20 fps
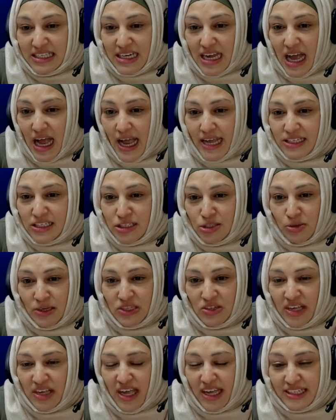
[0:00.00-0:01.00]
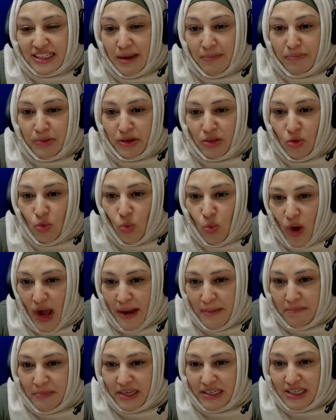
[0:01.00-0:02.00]
I just want to catch up with
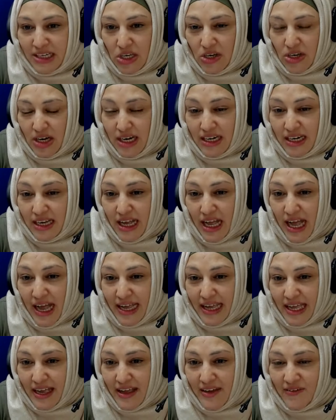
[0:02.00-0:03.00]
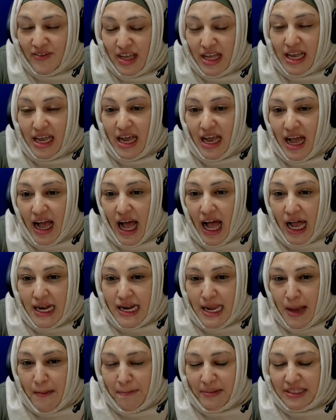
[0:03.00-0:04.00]
one matriculant. I have
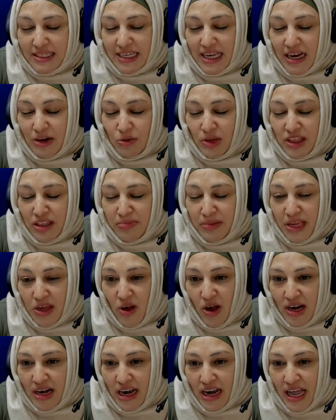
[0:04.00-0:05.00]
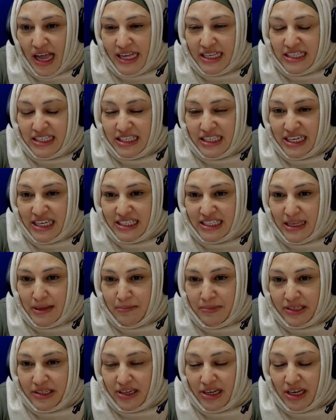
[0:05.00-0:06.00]
Alia Patel with me online. She's a
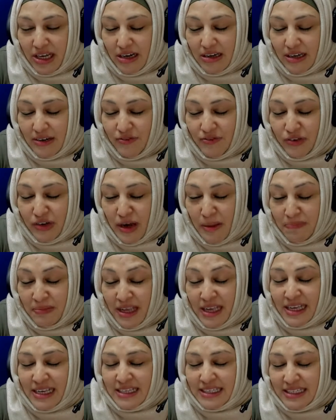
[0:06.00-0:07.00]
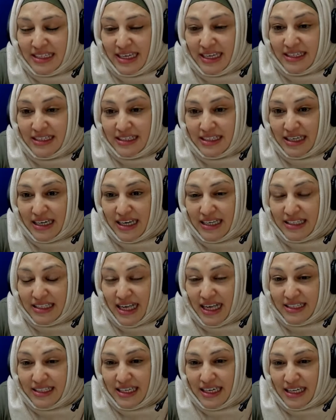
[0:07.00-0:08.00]
matriculant from St.
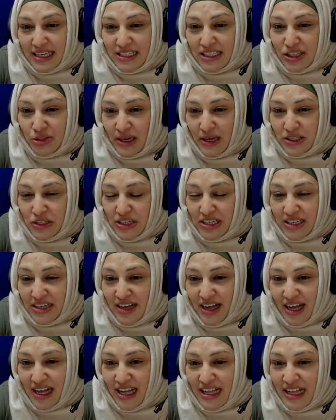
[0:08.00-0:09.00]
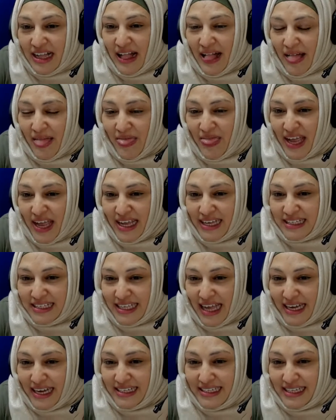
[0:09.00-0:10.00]
Teresa's, and I just want to hear the
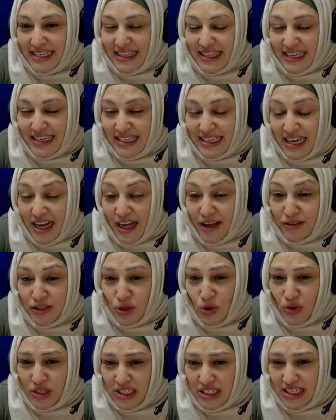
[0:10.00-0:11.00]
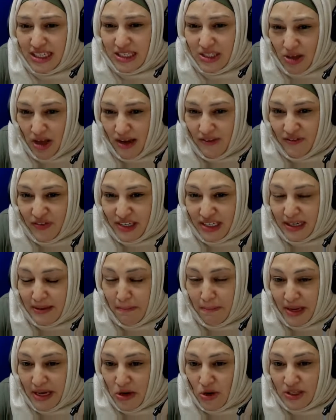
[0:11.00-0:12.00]
anxiety, the nerves, or she's
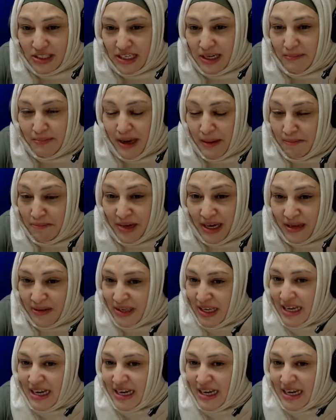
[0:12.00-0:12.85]
confident, because remember,